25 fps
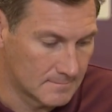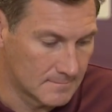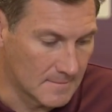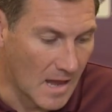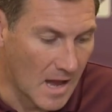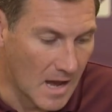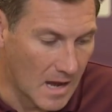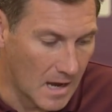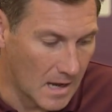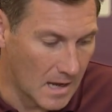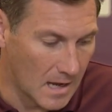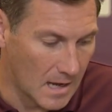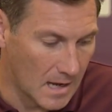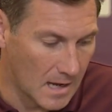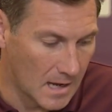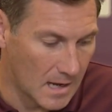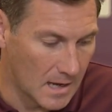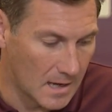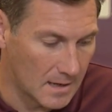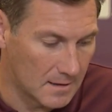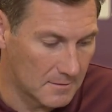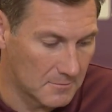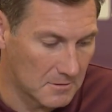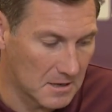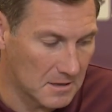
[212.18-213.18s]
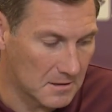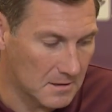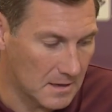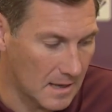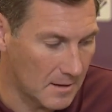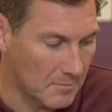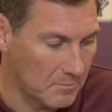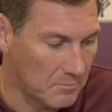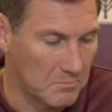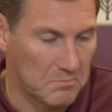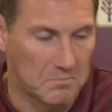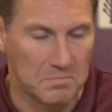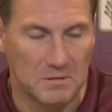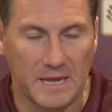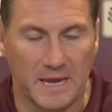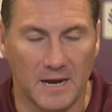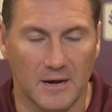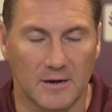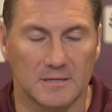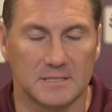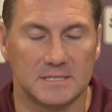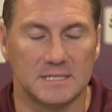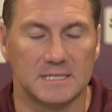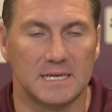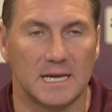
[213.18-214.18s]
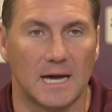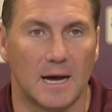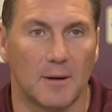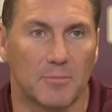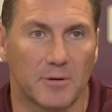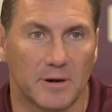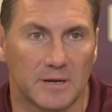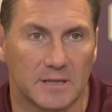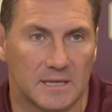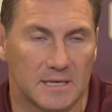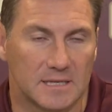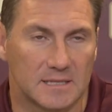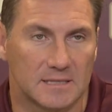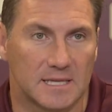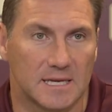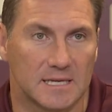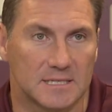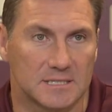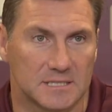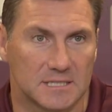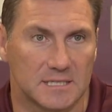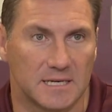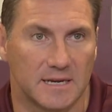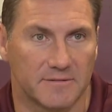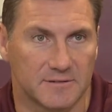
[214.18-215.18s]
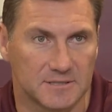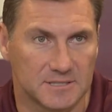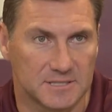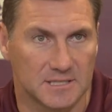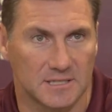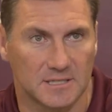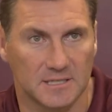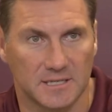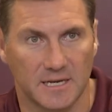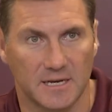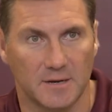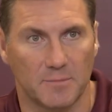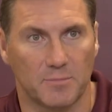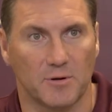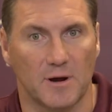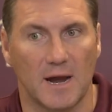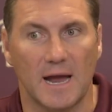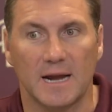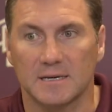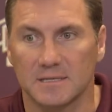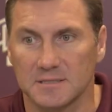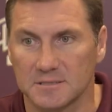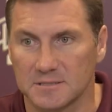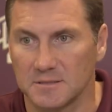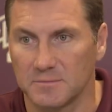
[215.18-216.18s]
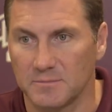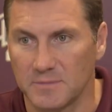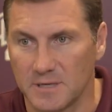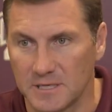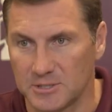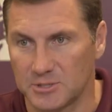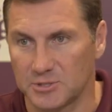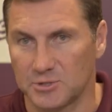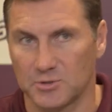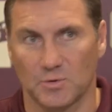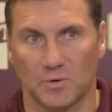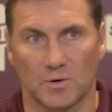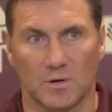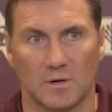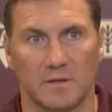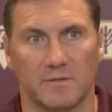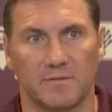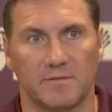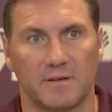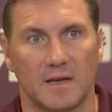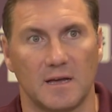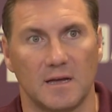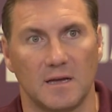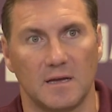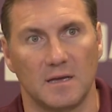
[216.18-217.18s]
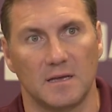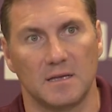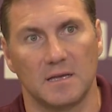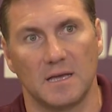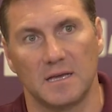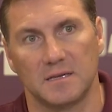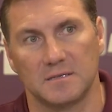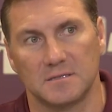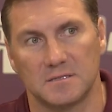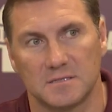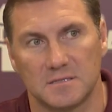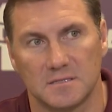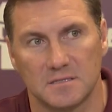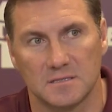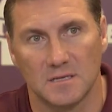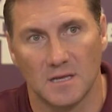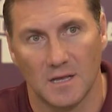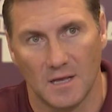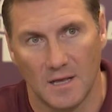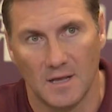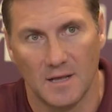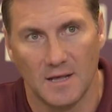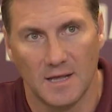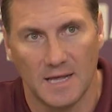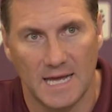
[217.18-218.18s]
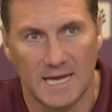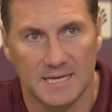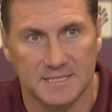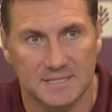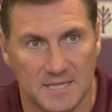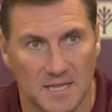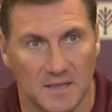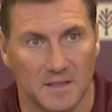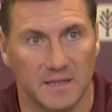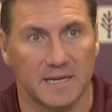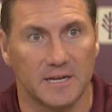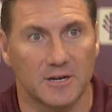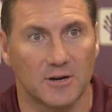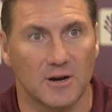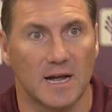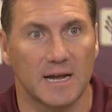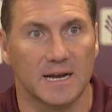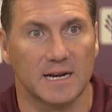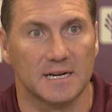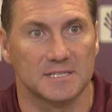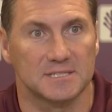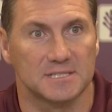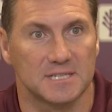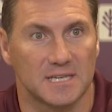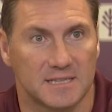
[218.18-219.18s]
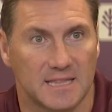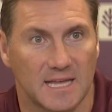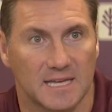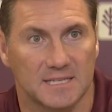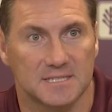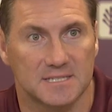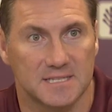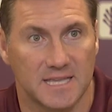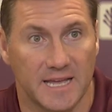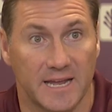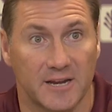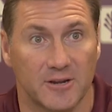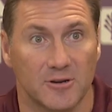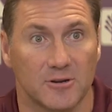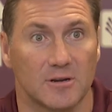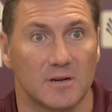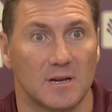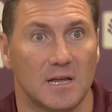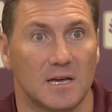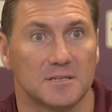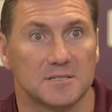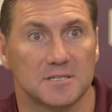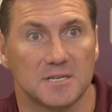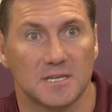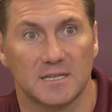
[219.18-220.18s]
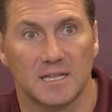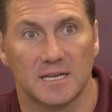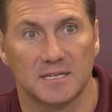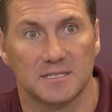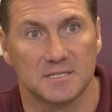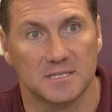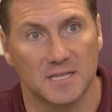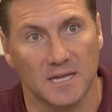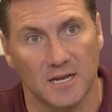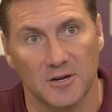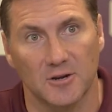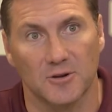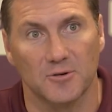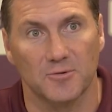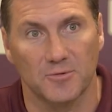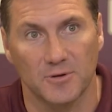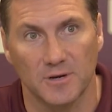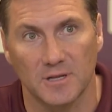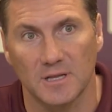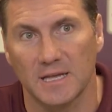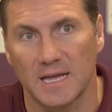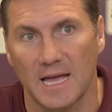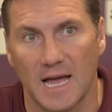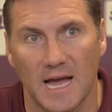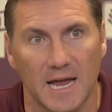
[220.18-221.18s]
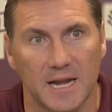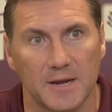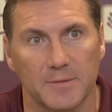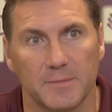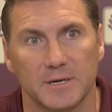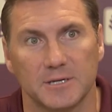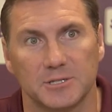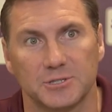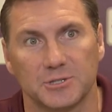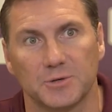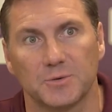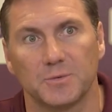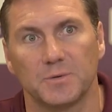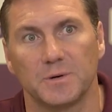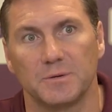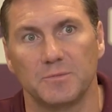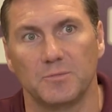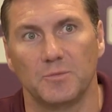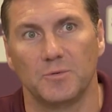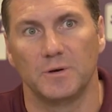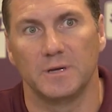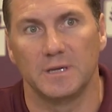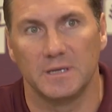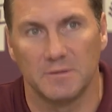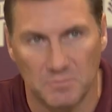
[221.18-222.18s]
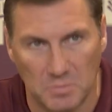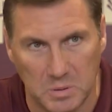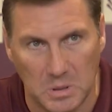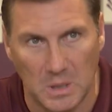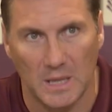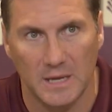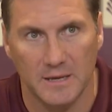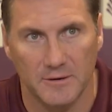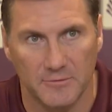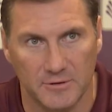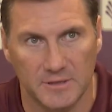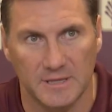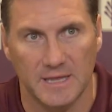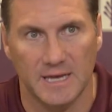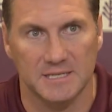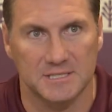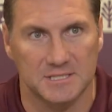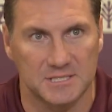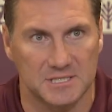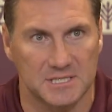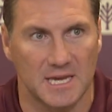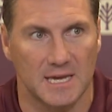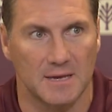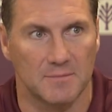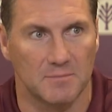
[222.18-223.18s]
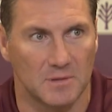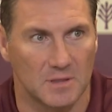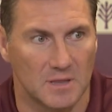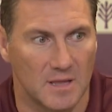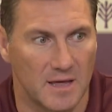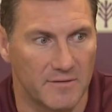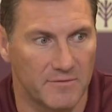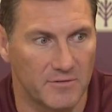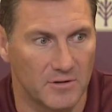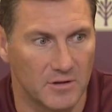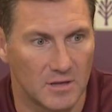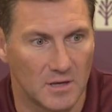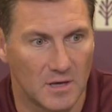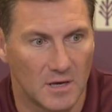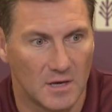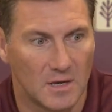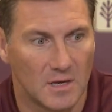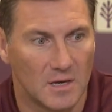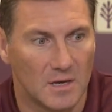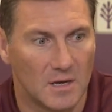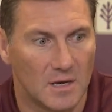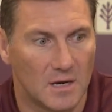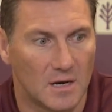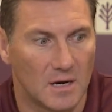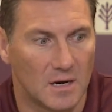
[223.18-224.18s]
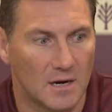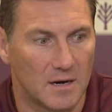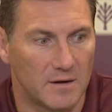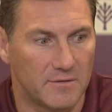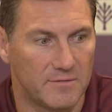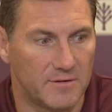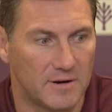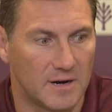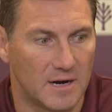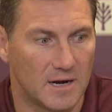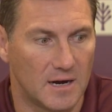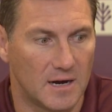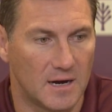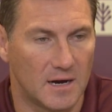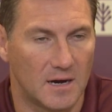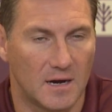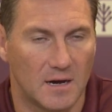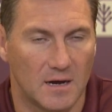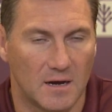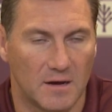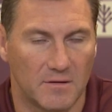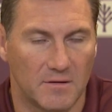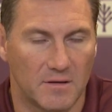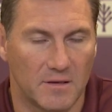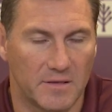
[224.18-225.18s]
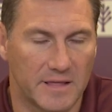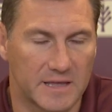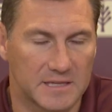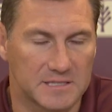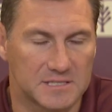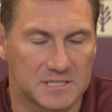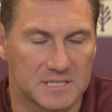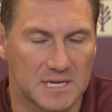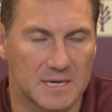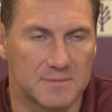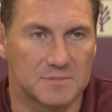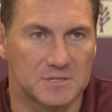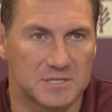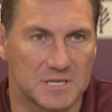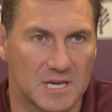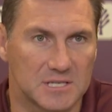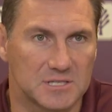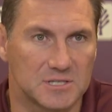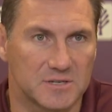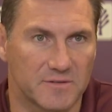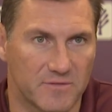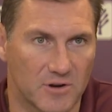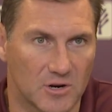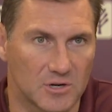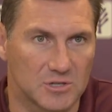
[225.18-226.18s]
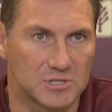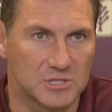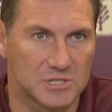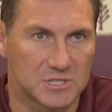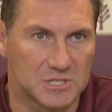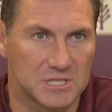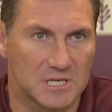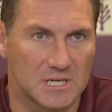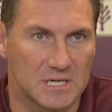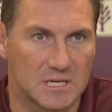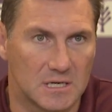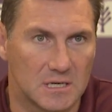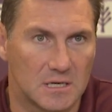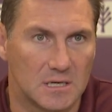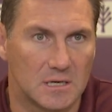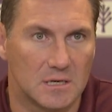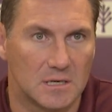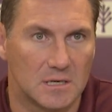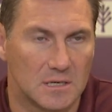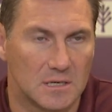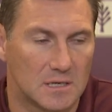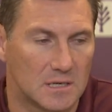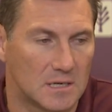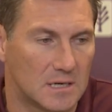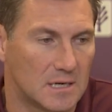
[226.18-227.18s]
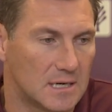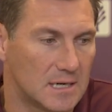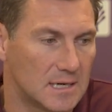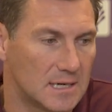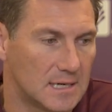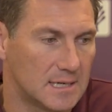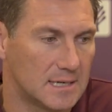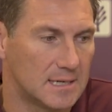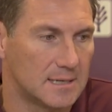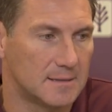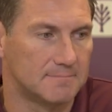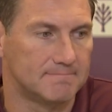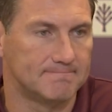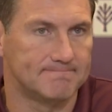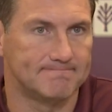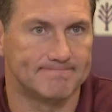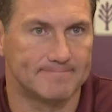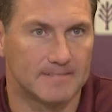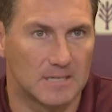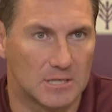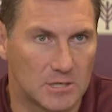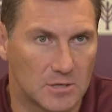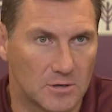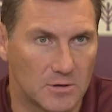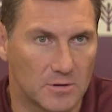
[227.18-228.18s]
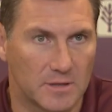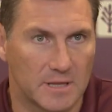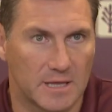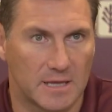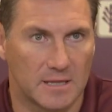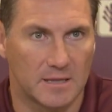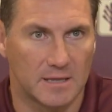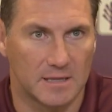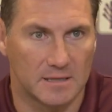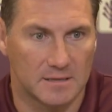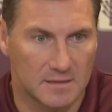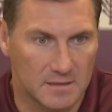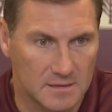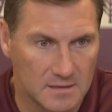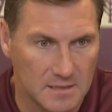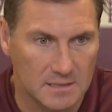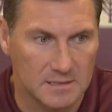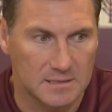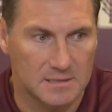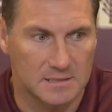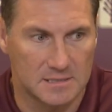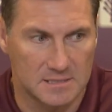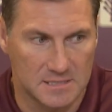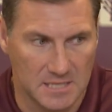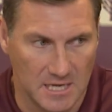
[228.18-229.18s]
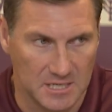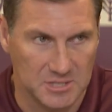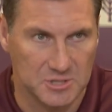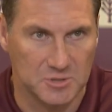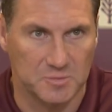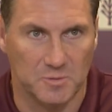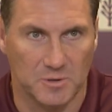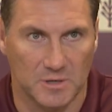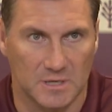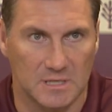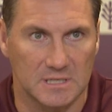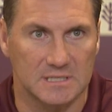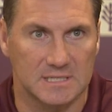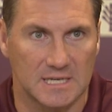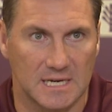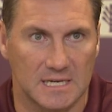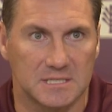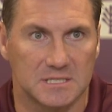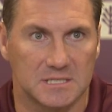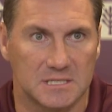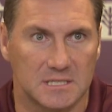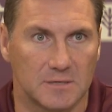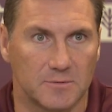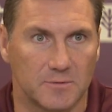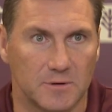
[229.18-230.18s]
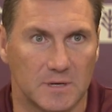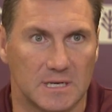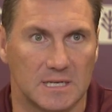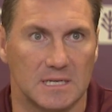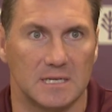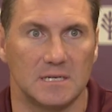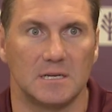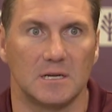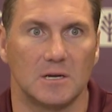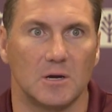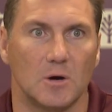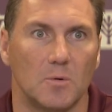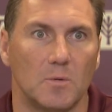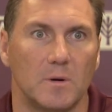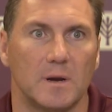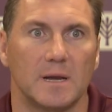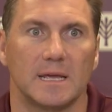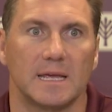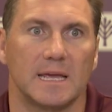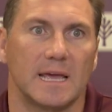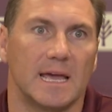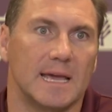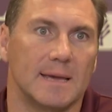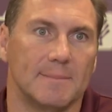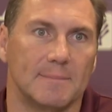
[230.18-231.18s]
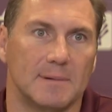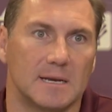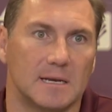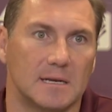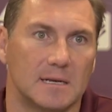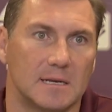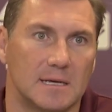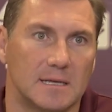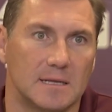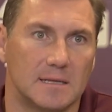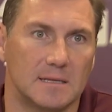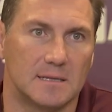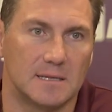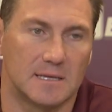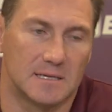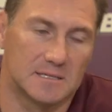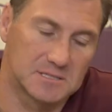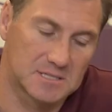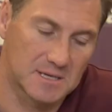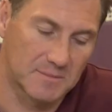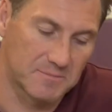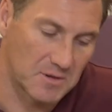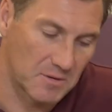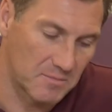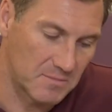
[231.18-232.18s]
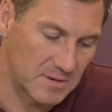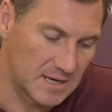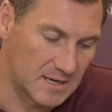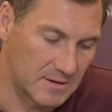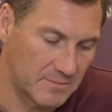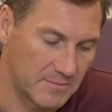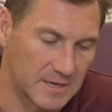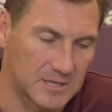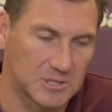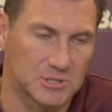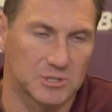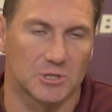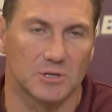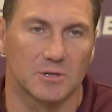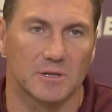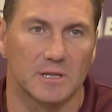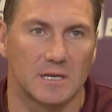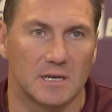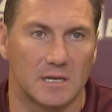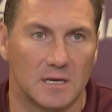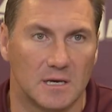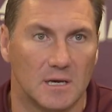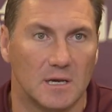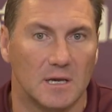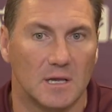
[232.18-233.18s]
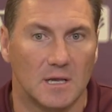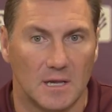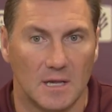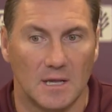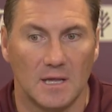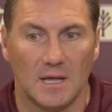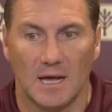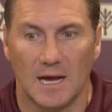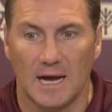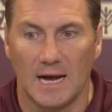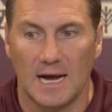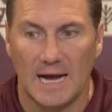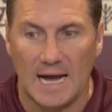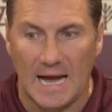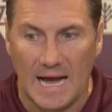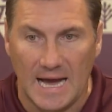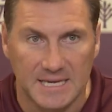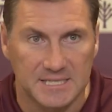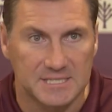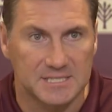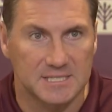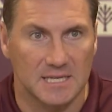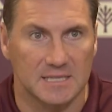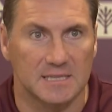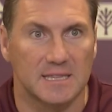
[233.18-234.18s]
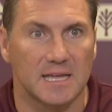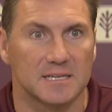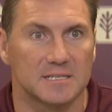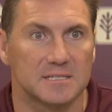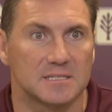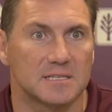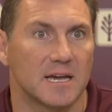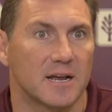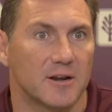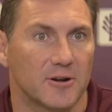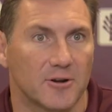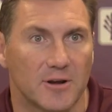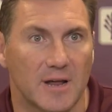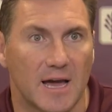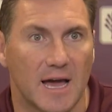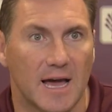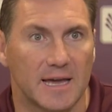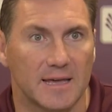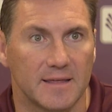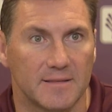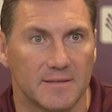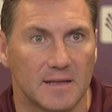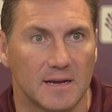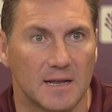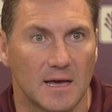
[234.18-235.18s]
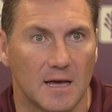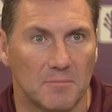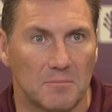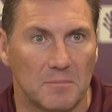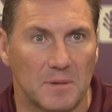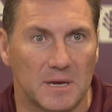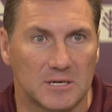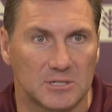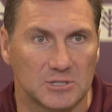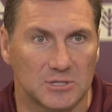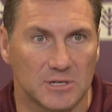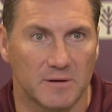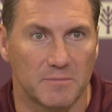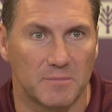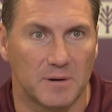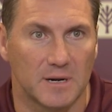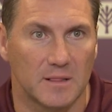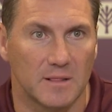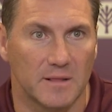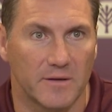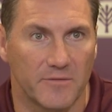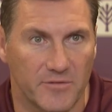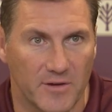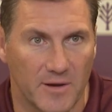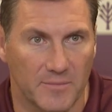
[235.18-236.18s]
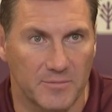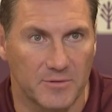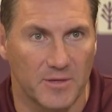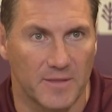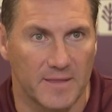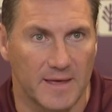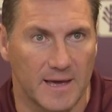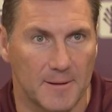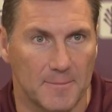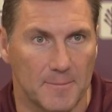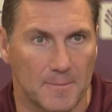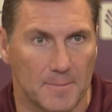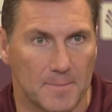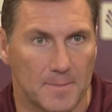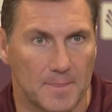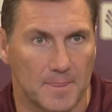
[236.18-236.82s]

Well, I guarantee I'll bring the intensity every single day of practice and make sure as the leader, I got to set that standard, and I'll set that standard really high to make sure we play with that same level of that same sense of urgency, you know, that the desperate intensity we need to go win a game. And it's up to me to make sure that I set that standard high, and then I'll make sure everybody lives up to that.